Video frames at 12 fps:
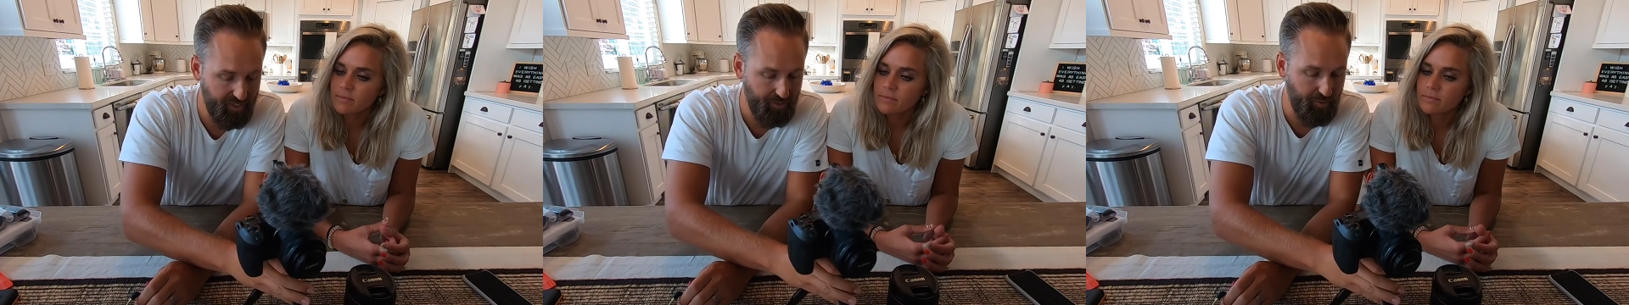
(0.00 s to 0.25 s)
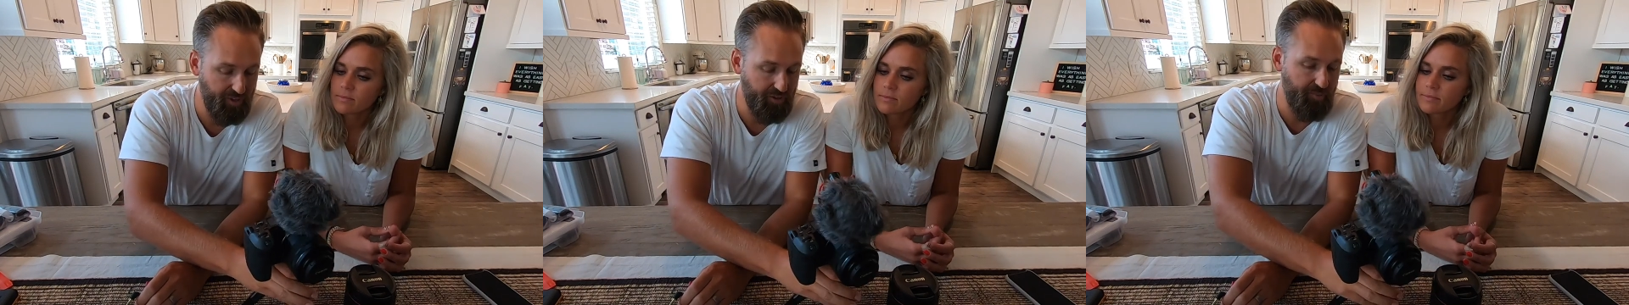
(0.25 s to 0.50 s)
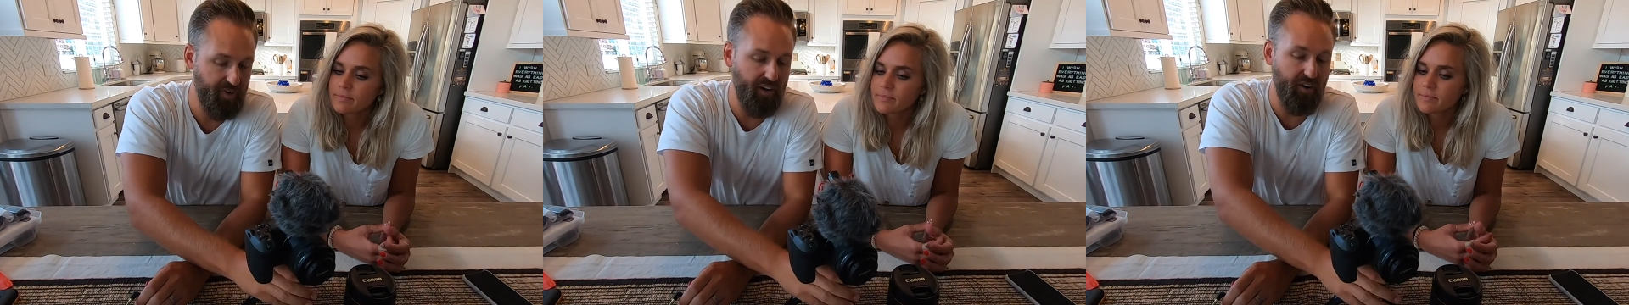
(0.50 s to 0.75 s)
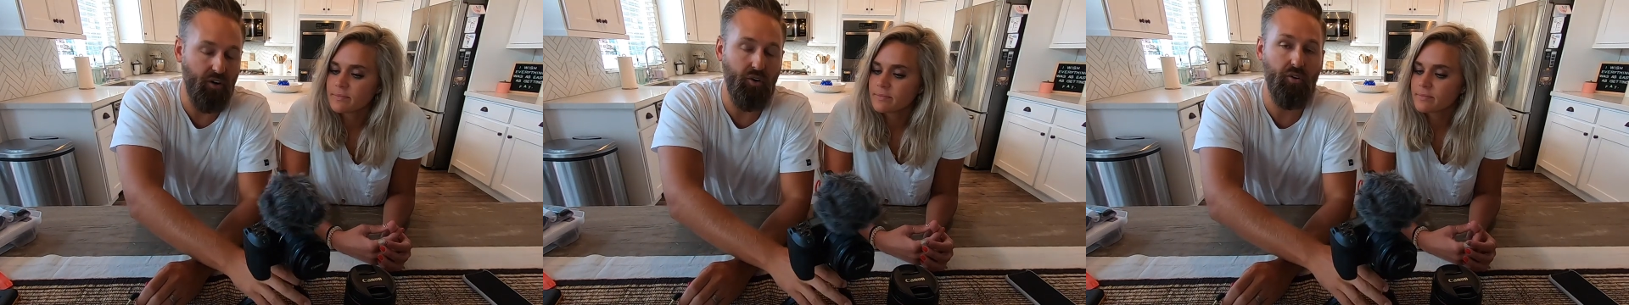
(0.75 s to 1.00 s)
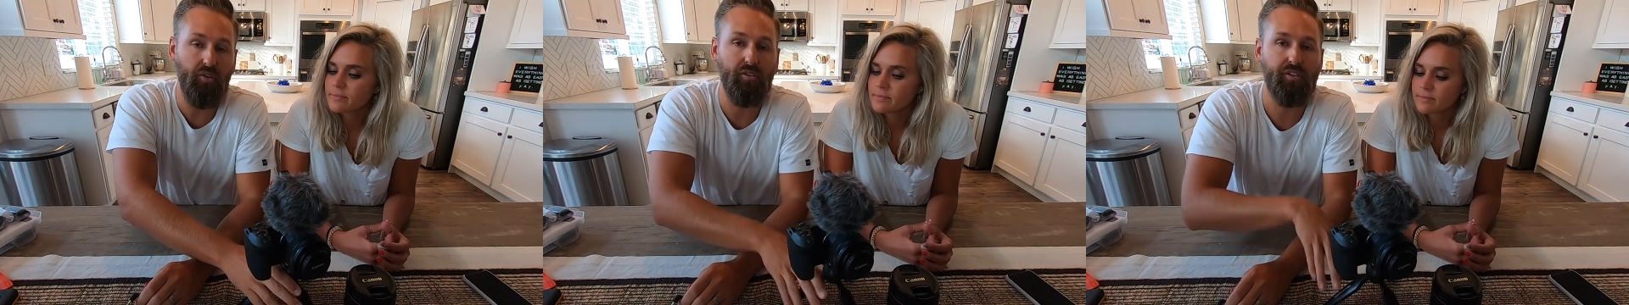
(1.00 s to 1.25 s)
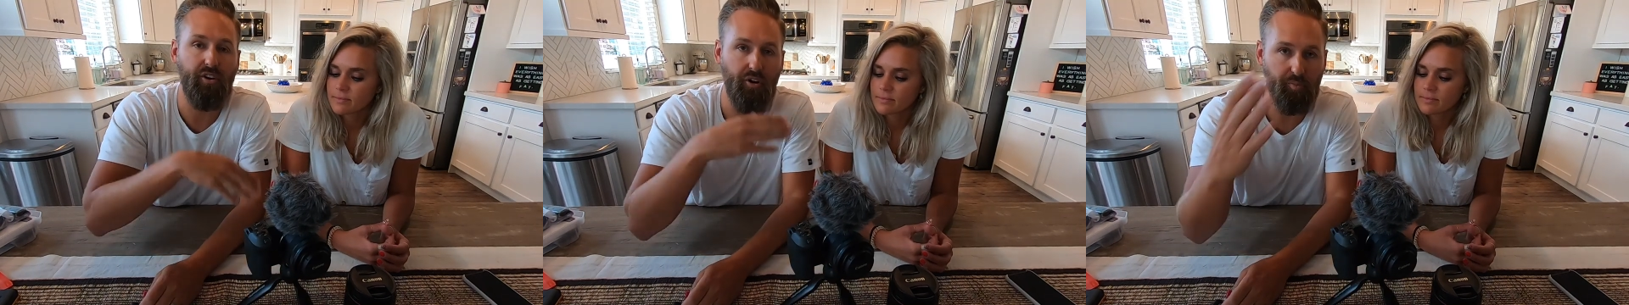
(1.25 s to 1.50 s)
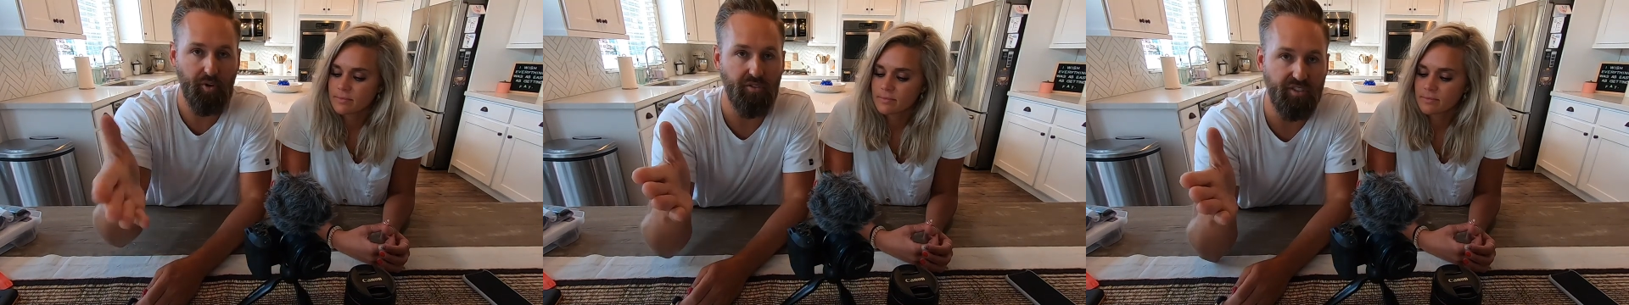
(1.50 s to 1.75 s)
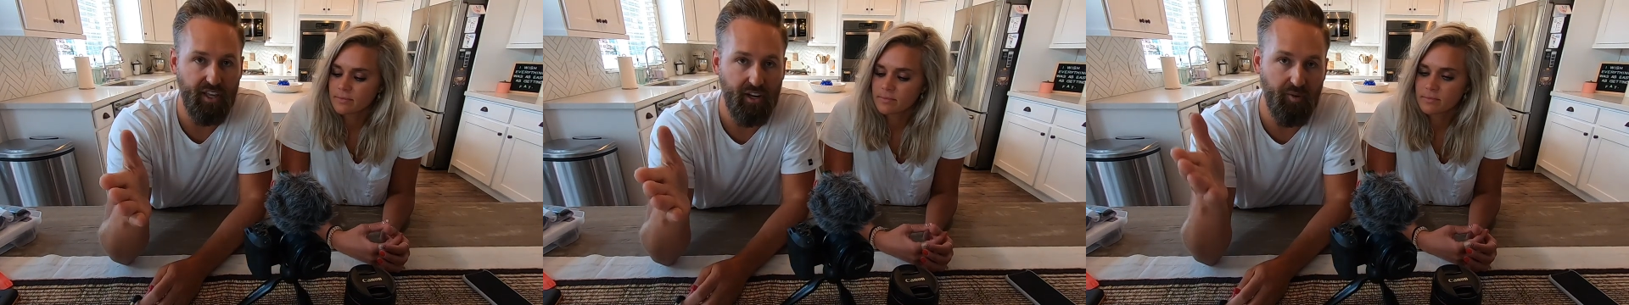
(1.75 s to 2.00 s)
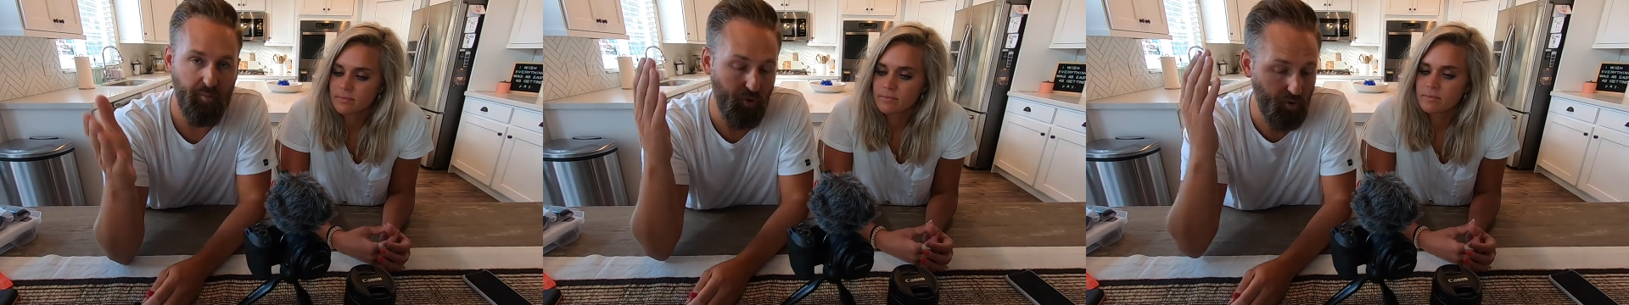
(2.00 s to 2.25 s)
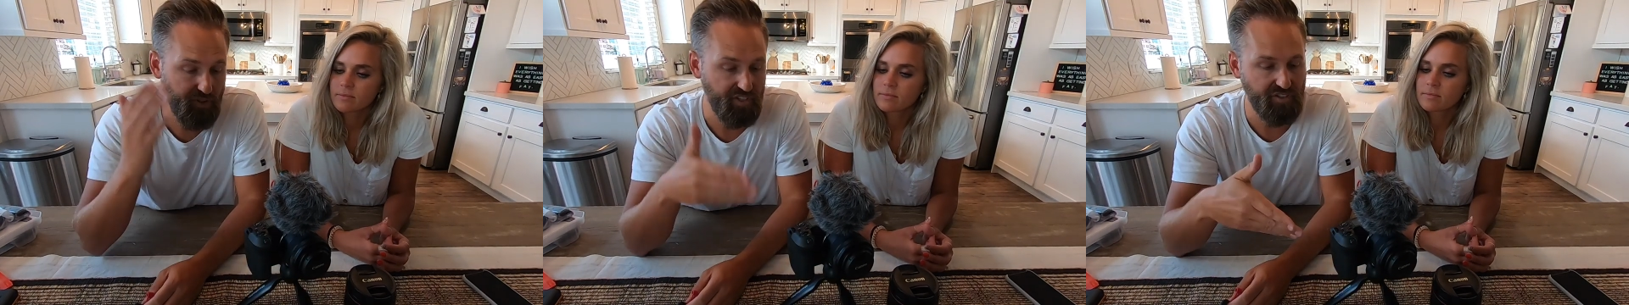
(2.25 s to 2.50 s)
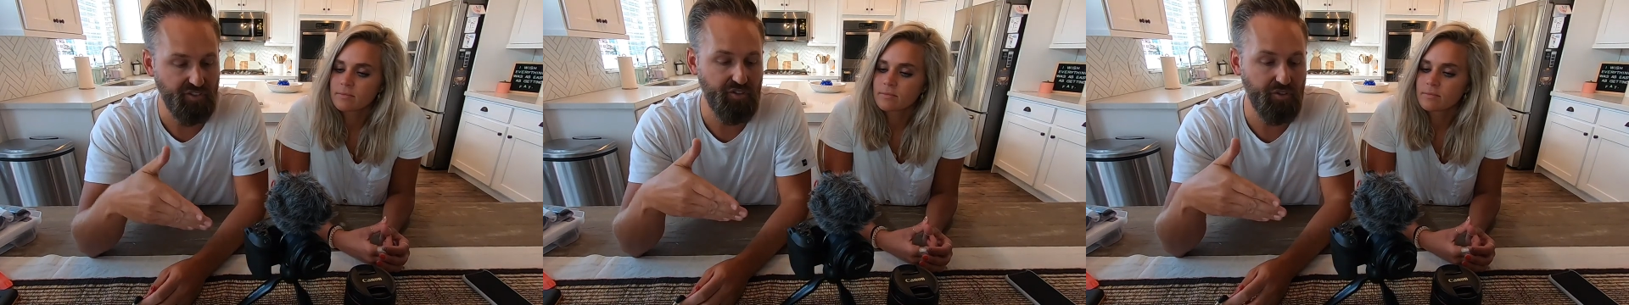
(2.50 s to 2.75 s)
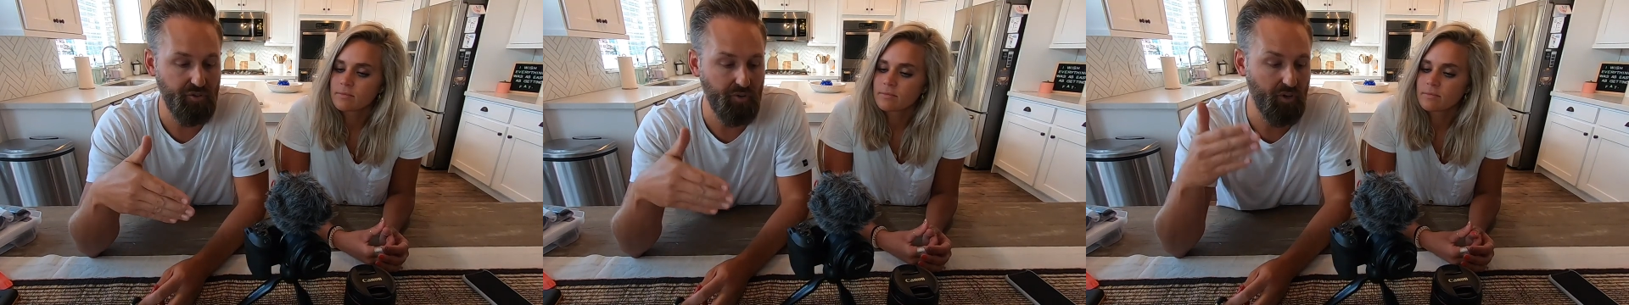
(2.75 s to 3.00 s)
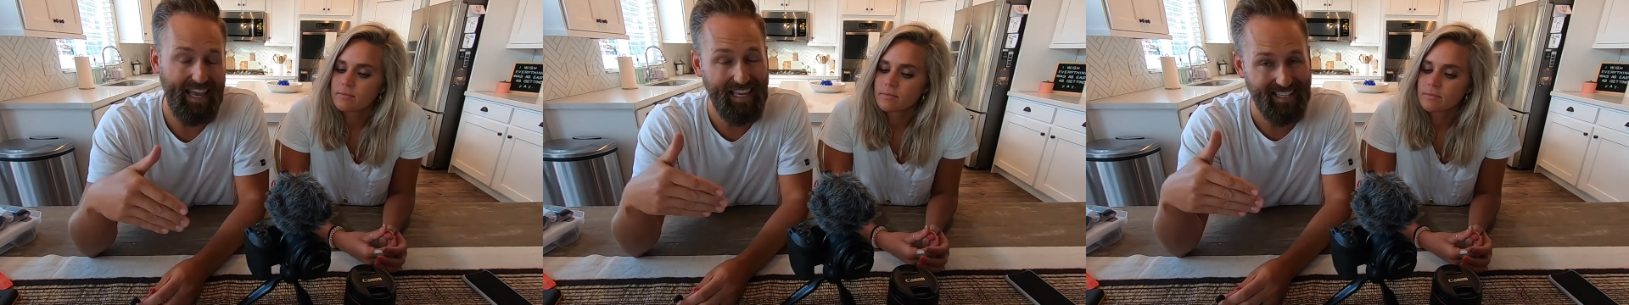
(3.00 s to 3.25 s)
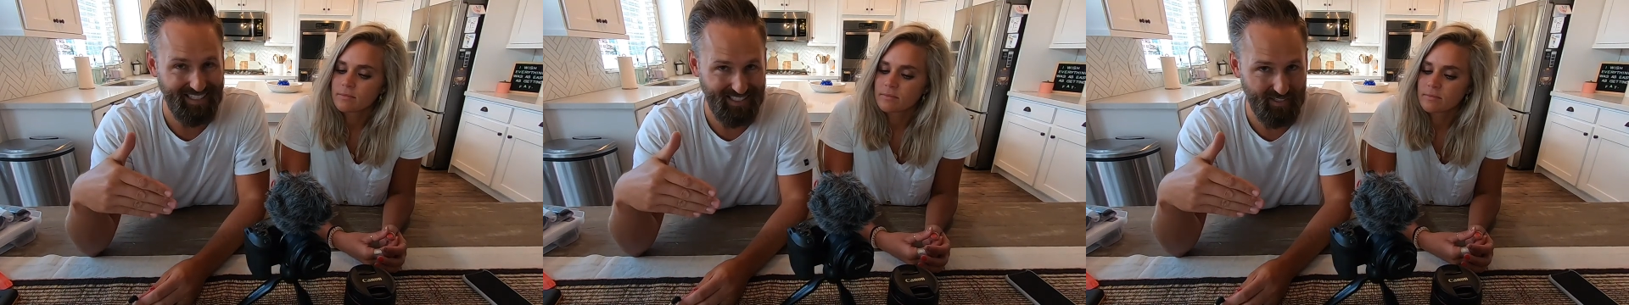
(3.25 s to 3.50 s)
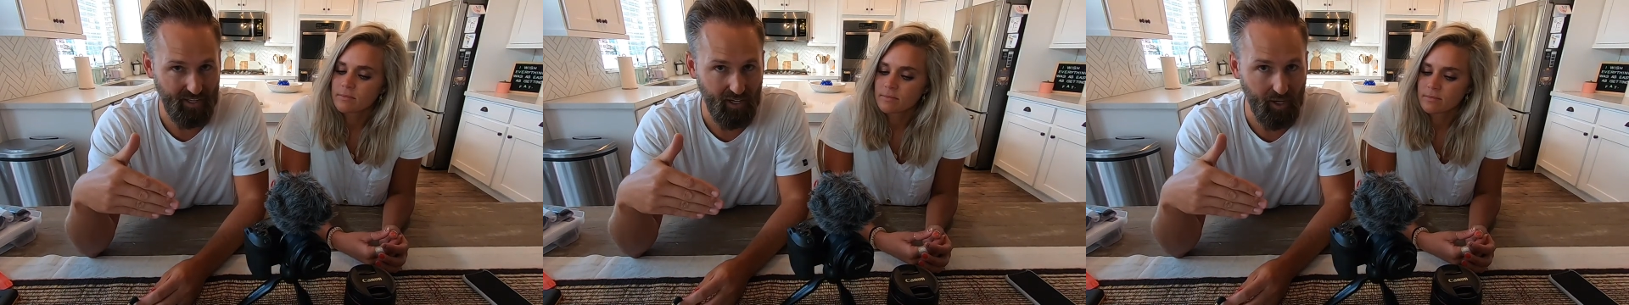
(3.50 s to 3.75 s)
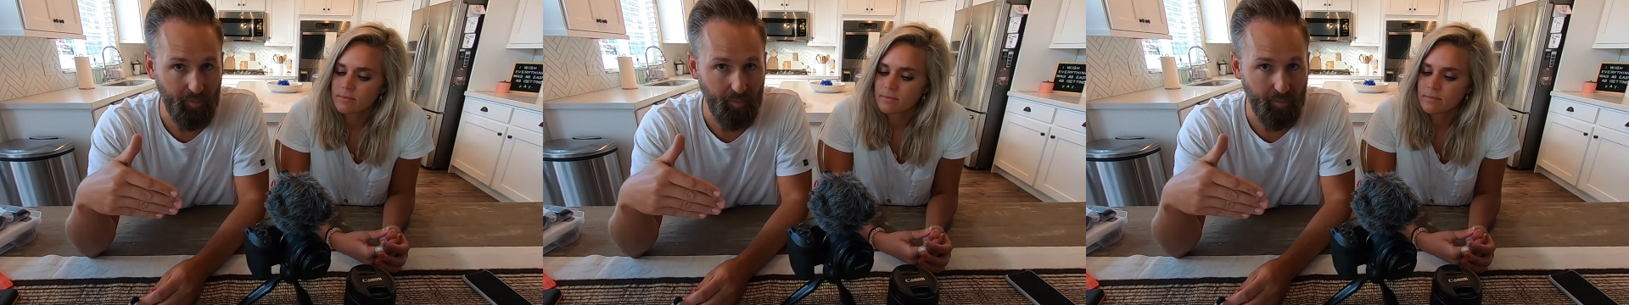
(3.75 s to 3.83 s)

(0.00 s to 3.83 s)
Speaker 1: whether it be our old GoPro setup or this new Canon setup,